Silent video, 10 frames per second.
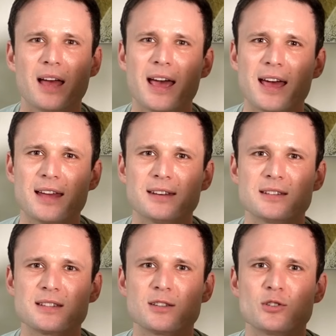
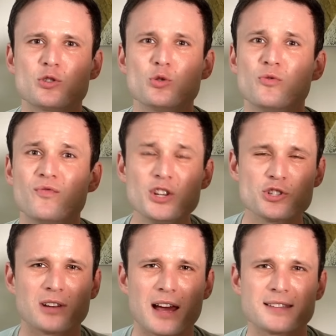And to
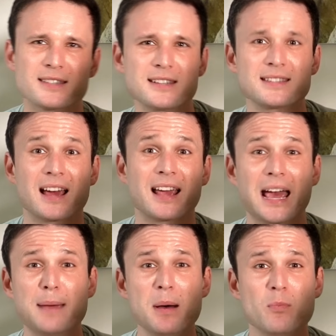visualize this, I
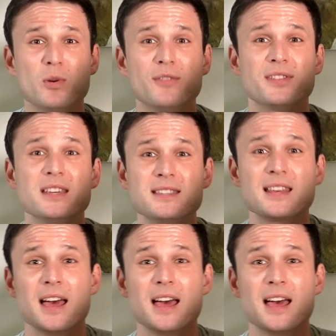came up with this